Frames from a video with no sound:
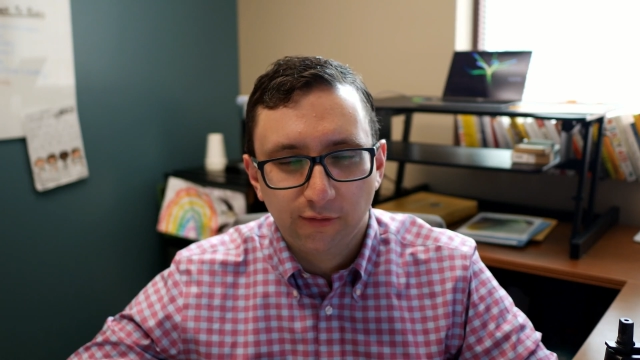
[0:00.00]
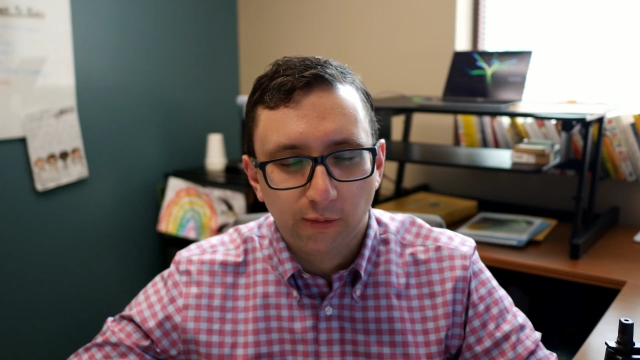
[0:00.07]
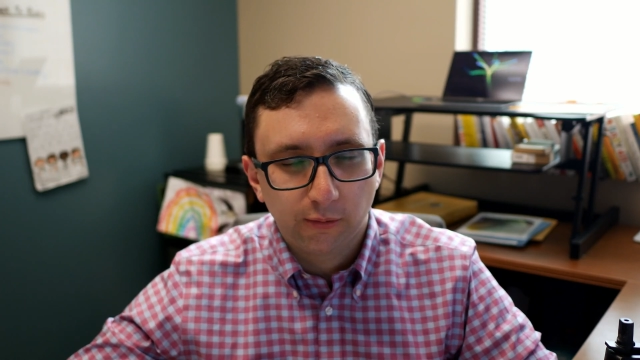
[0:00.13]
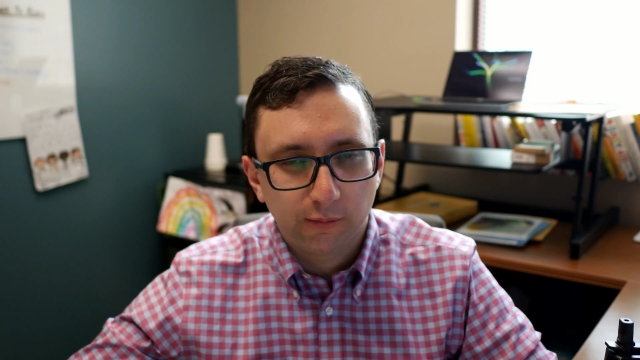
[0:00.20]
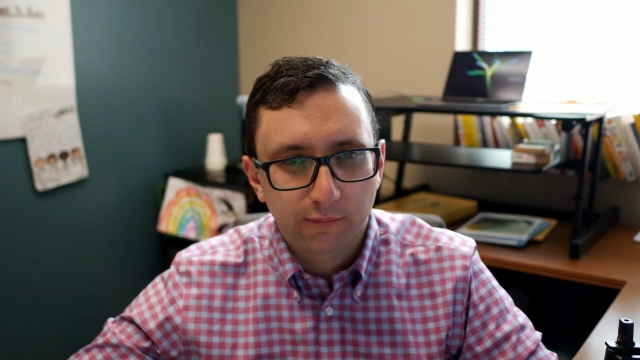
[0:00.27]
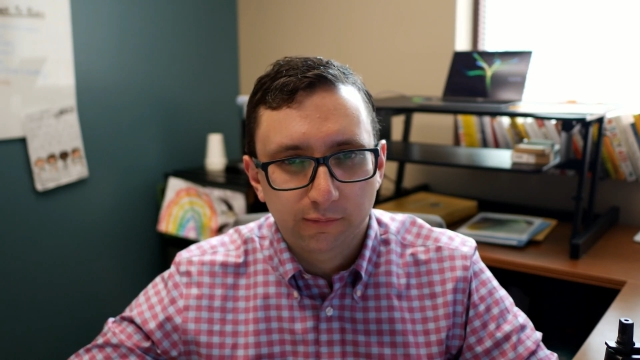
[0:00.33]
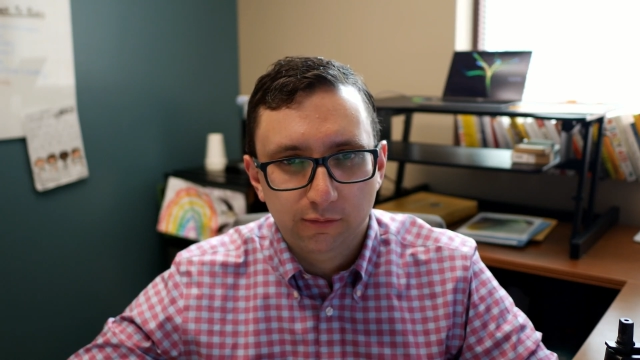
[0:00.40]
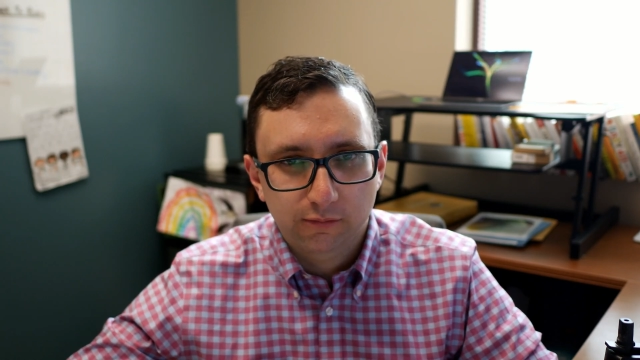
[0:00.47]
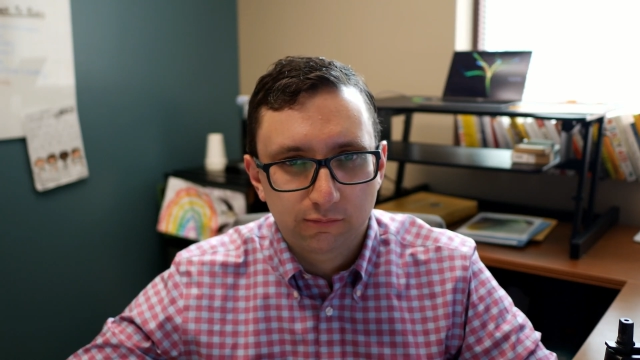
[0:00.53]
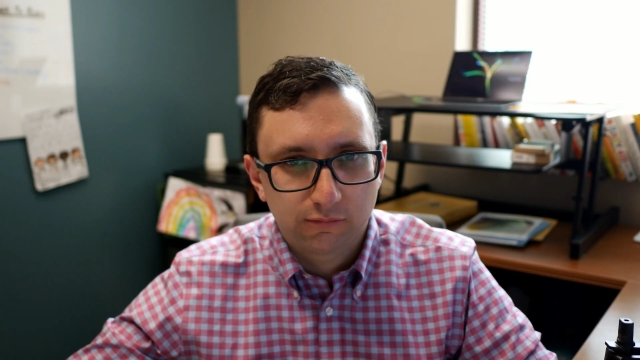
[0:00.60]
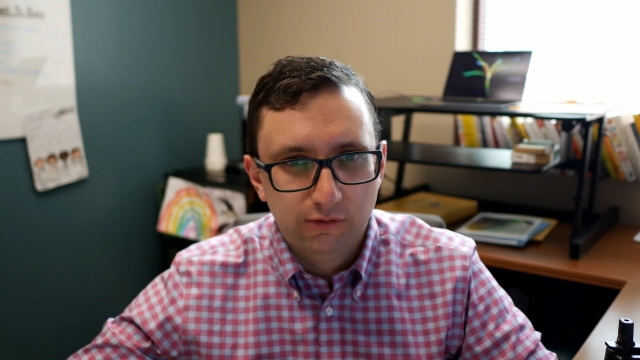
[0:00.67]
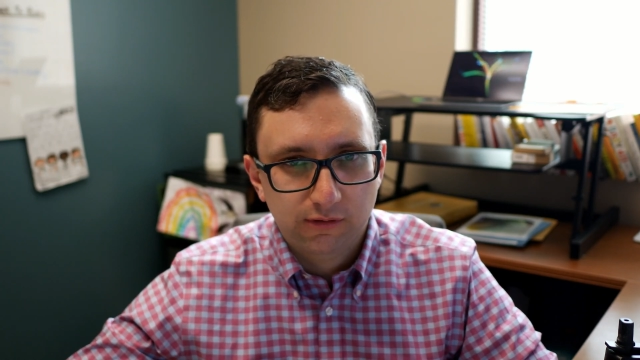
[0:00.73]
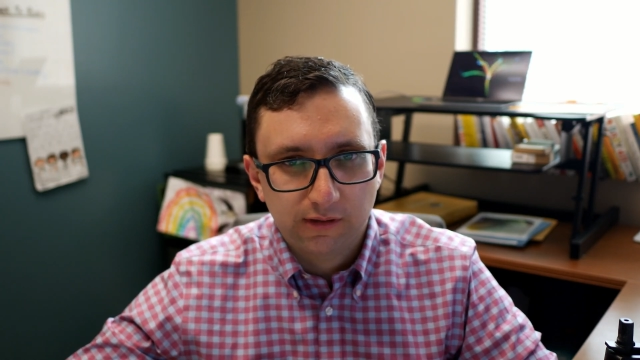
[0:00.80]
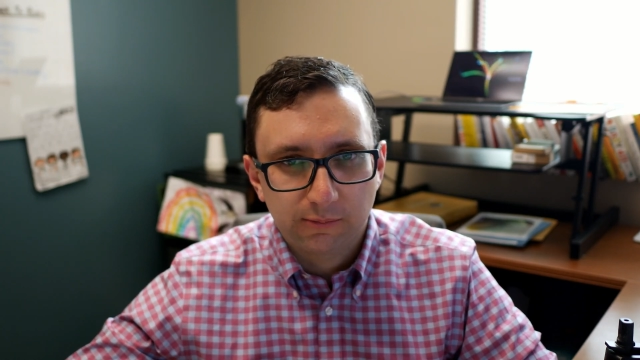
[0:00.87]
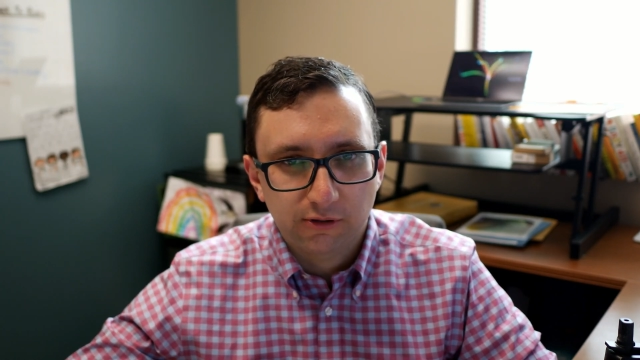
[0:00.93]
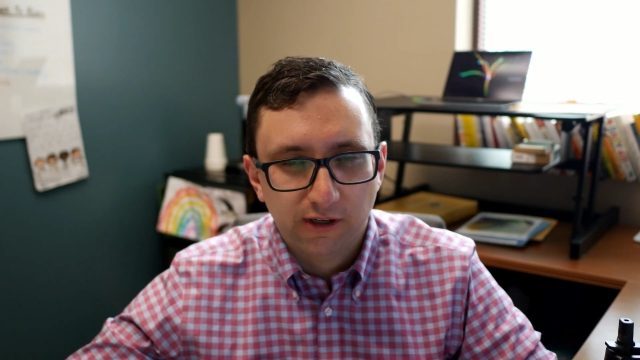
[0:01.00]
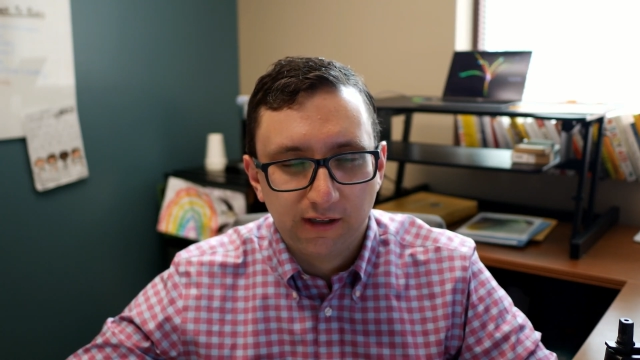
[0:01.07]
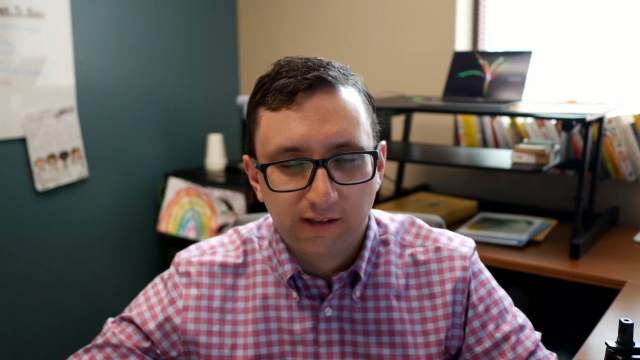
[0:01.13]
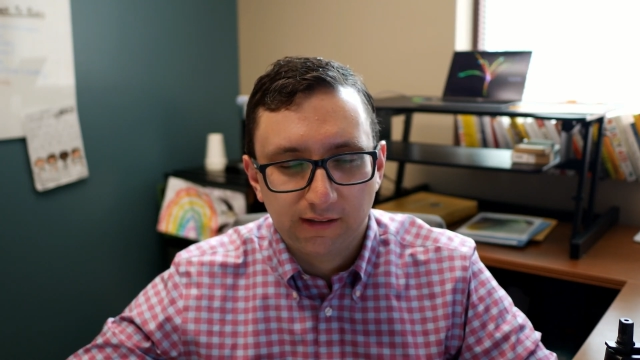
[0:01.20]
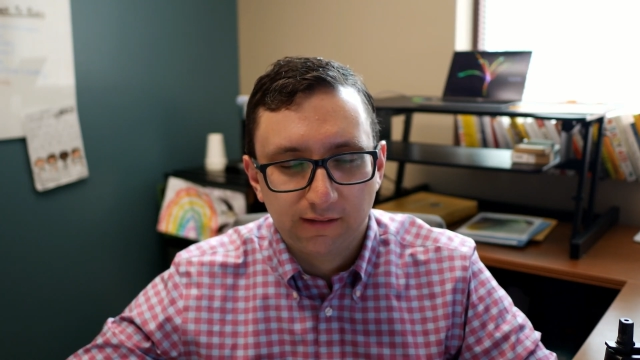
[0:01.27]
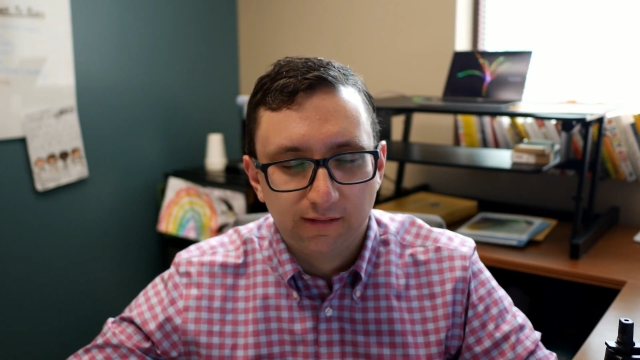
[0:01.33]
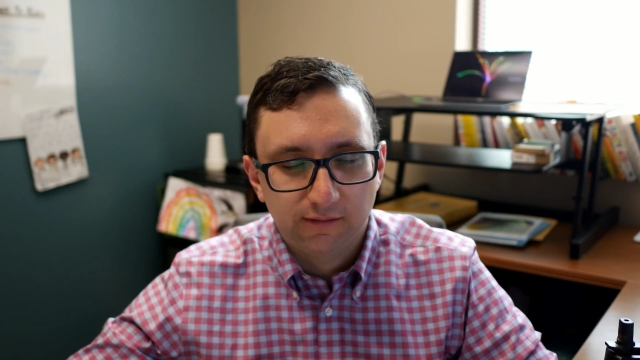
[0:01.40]
do the full
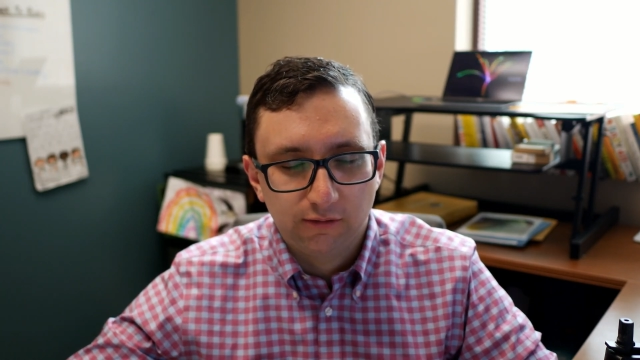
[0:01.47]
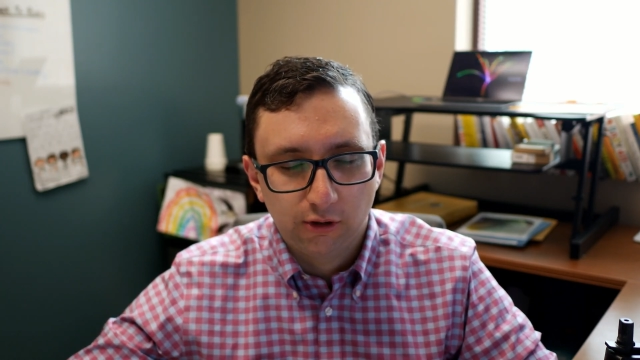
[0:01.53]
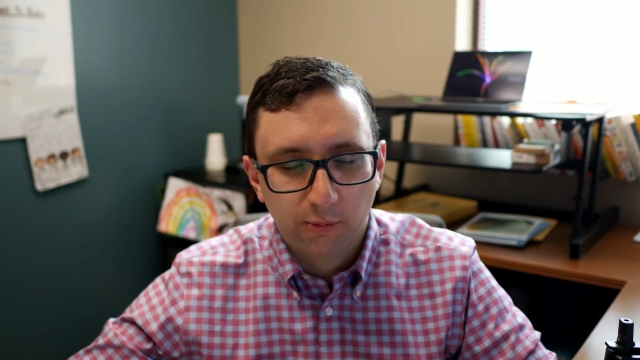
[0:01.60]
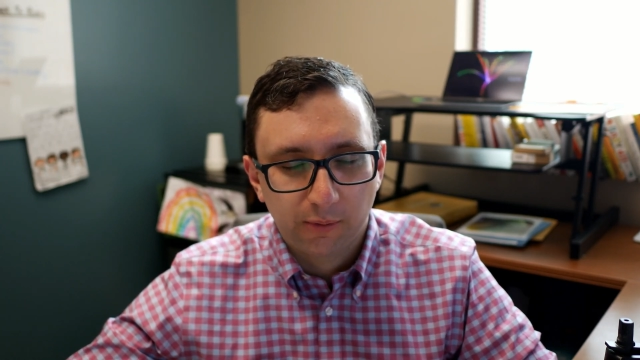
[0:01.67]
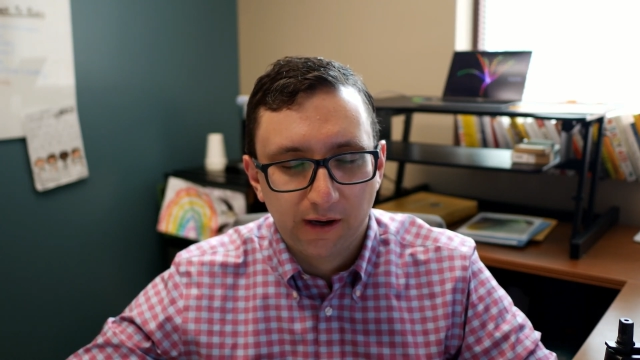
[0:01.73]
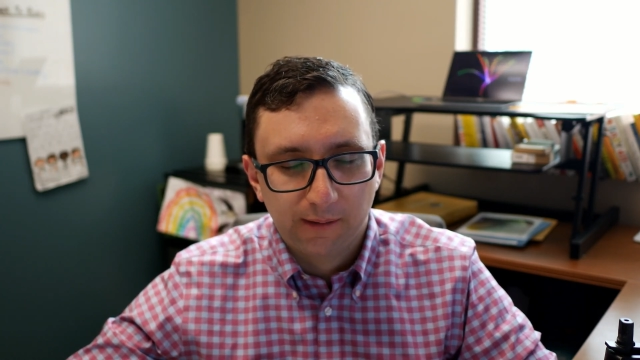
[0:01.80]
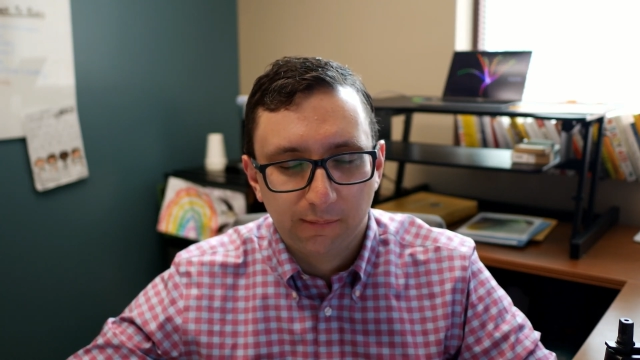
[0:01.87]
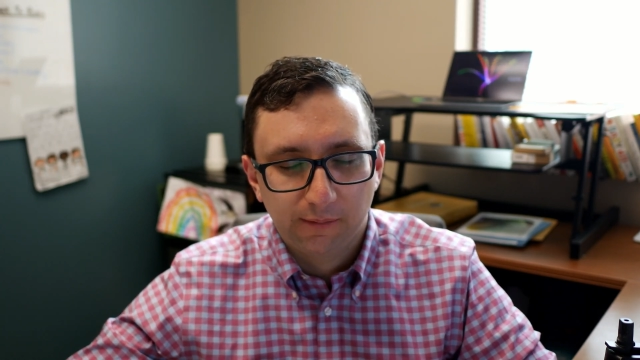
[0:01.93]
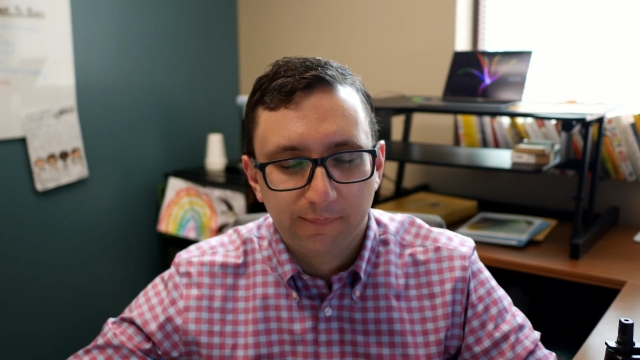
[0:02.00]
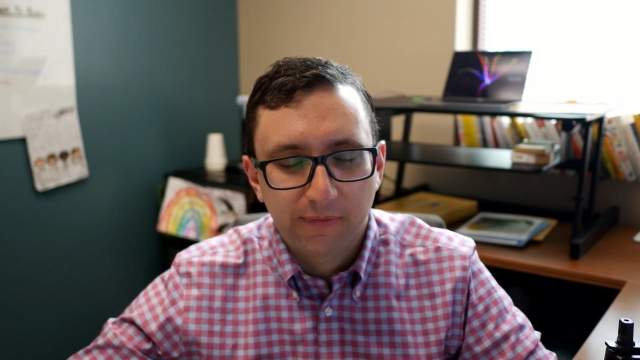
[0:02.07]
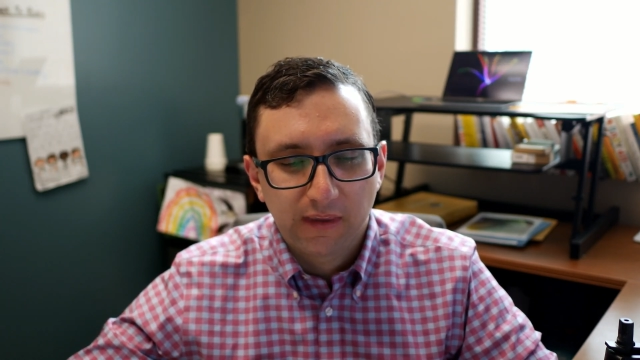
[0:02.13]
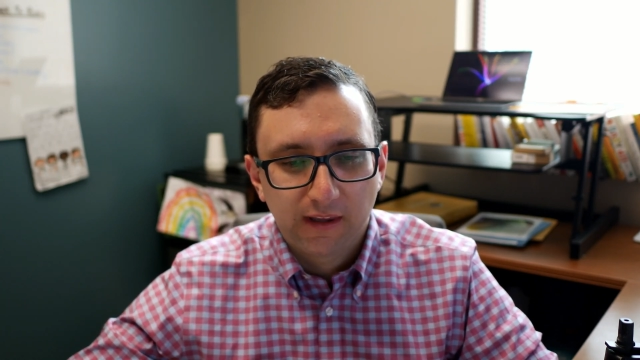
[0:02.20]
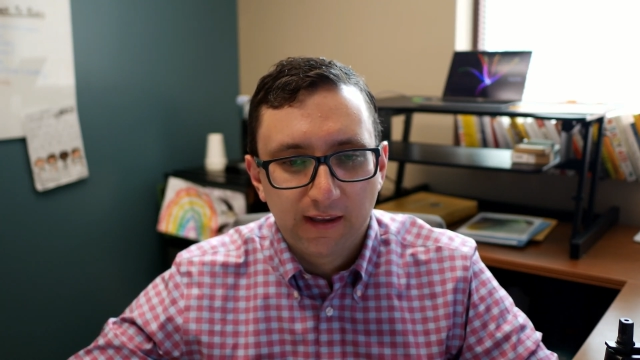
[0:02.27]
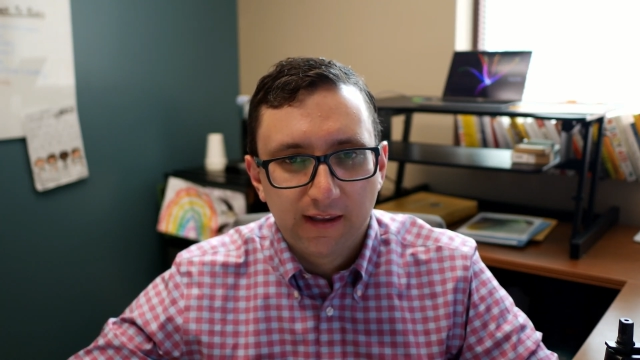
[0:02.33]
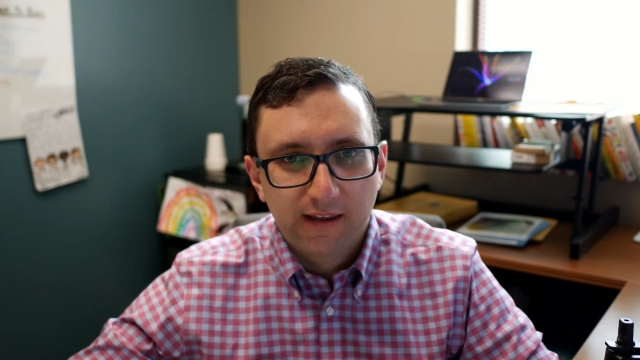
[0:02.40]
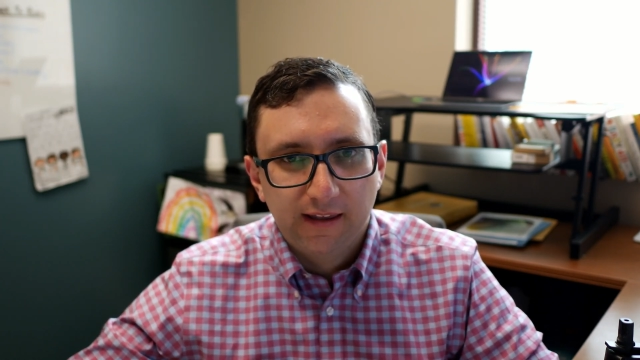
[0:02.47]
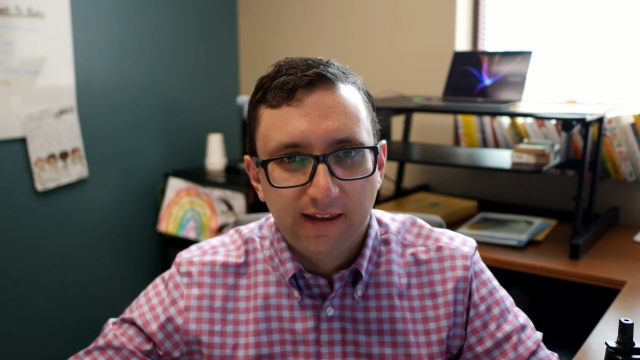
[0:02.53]
sleep training, no problem,